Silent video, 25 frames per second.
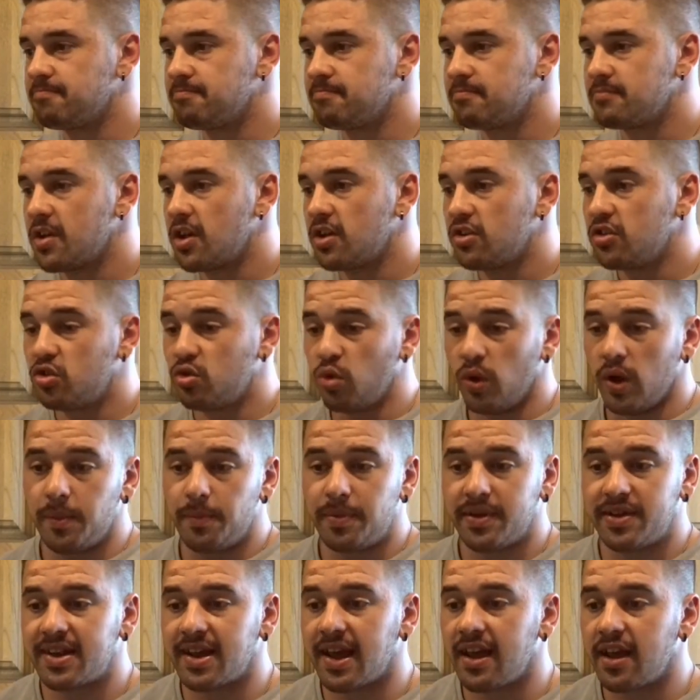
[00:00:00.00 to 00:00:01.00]
sweet
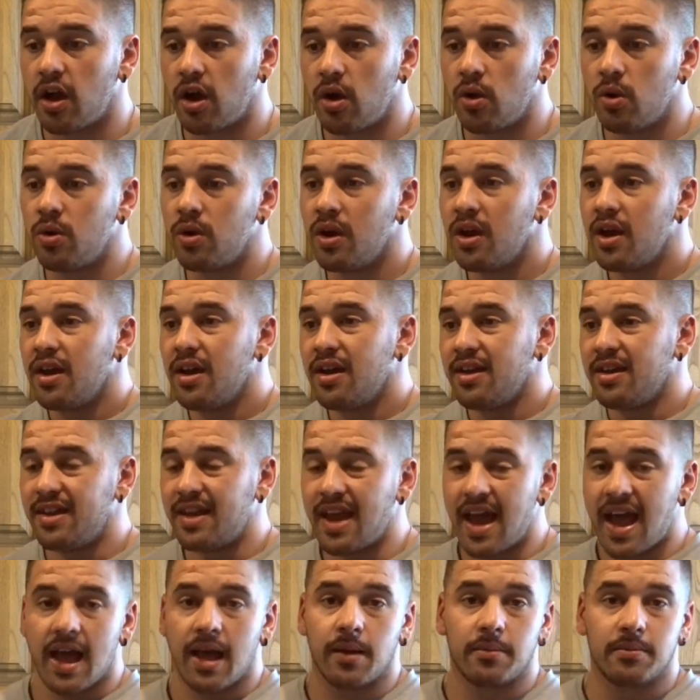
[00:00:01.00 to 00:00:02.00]
potato,
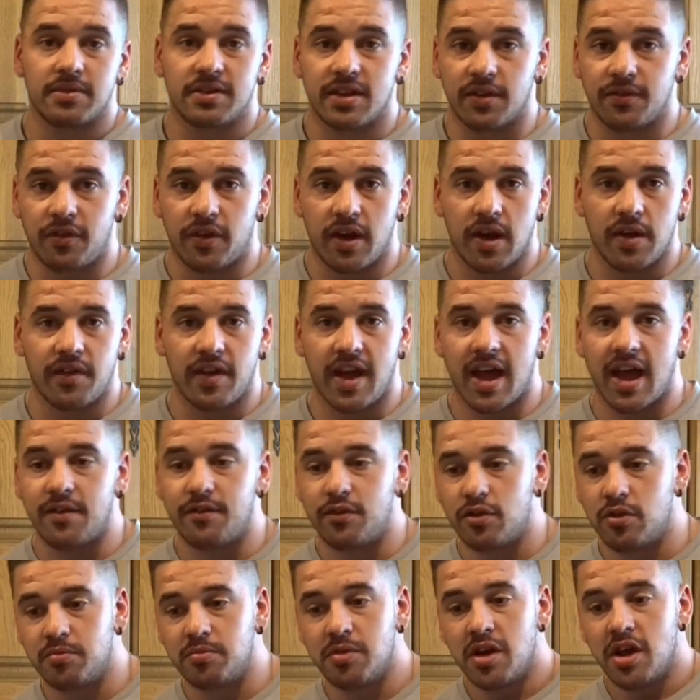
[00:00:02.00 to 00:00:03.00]
yams, if I ever
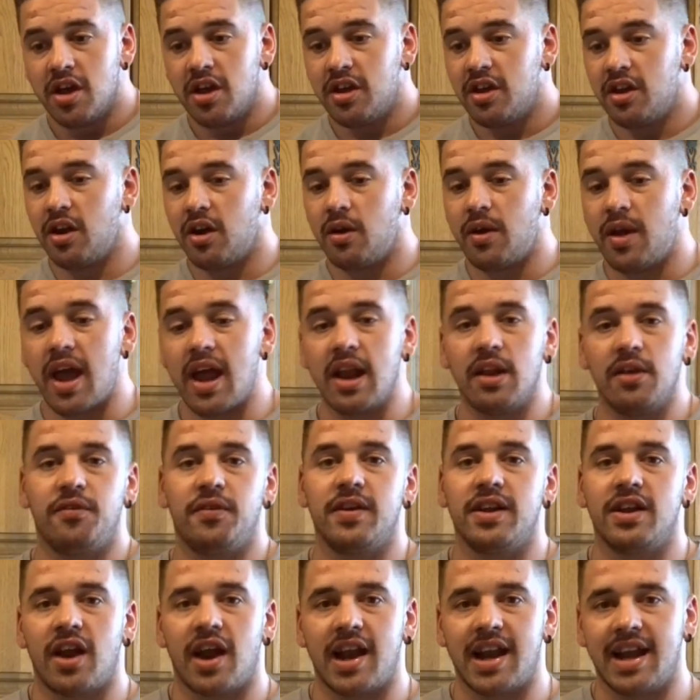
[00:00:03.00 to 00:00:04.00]
have them. You know,
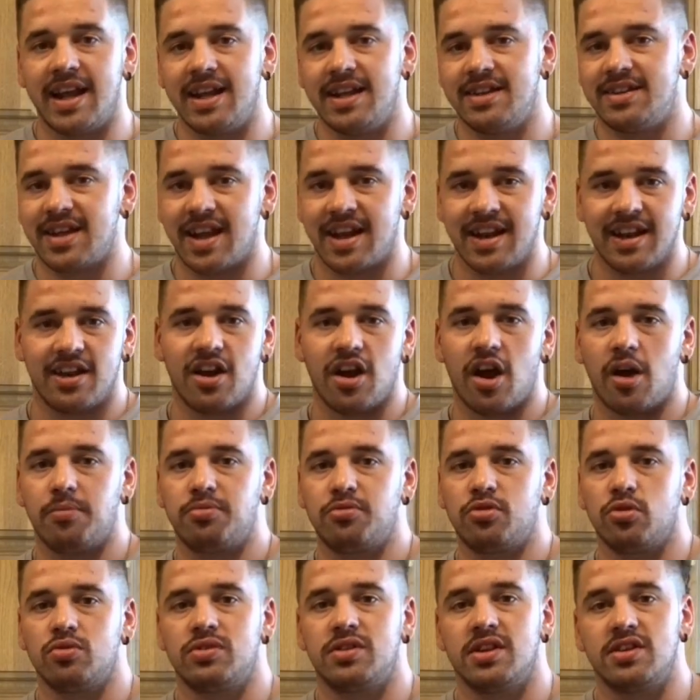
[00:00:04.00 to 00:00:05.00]
anything like these, any carb
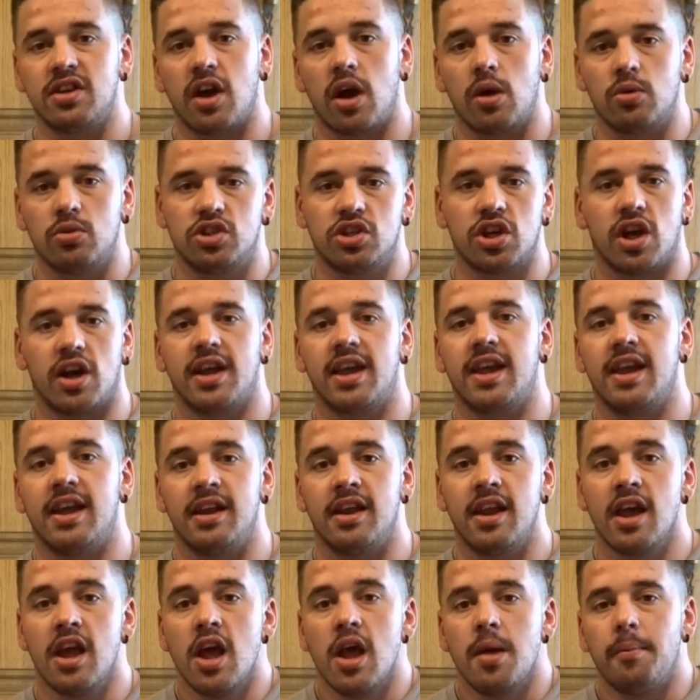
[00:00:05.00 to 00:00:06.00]
sources I'll chuck
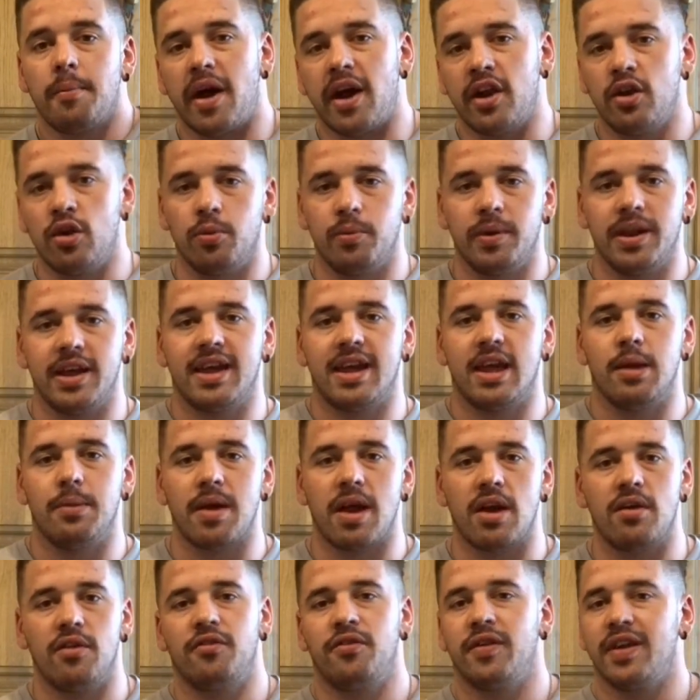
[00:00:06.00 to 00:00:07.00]
in. But I normally keep
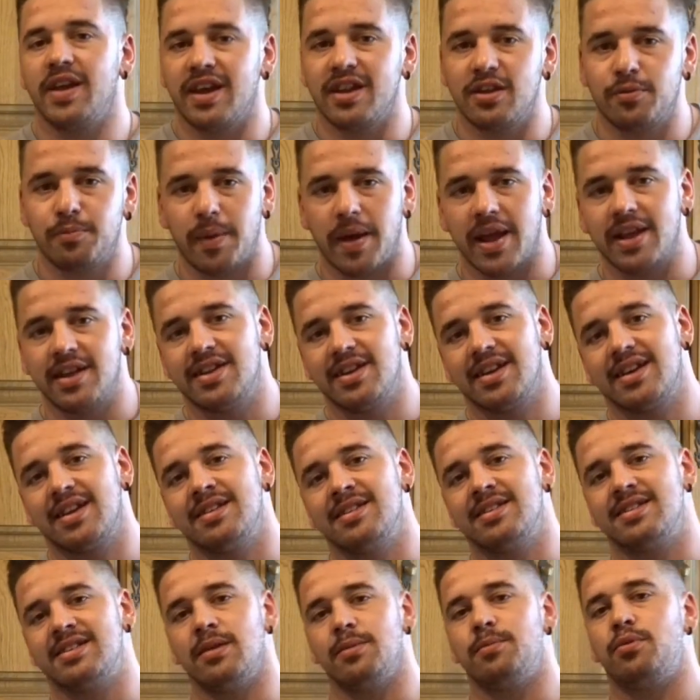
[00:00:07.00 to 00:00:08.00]
everything as basic
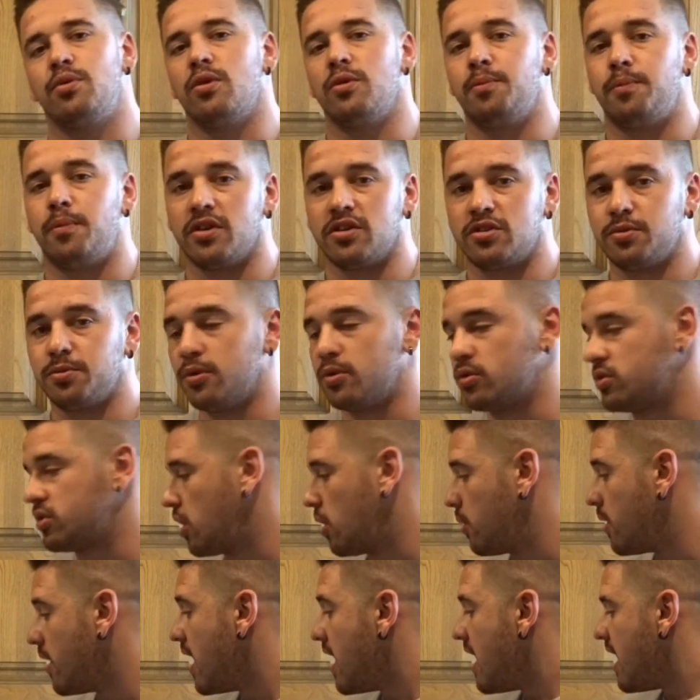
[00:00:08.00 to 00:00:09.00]
and simple as possible.
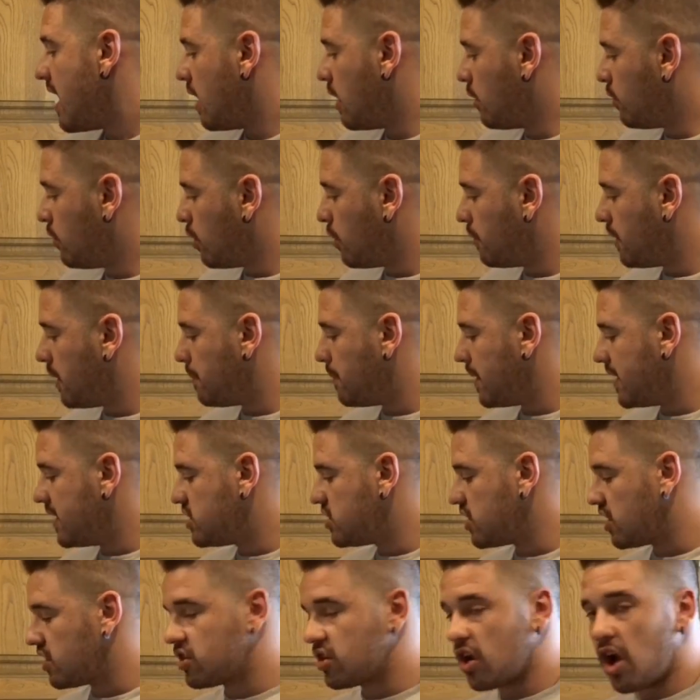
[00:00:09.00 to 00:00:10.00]
So it'll normally be
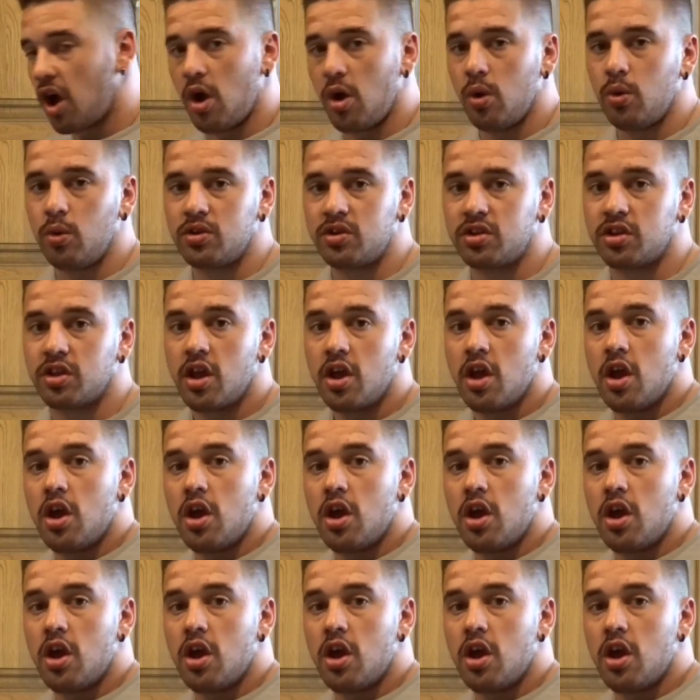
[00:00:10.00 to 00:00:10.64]
just oats,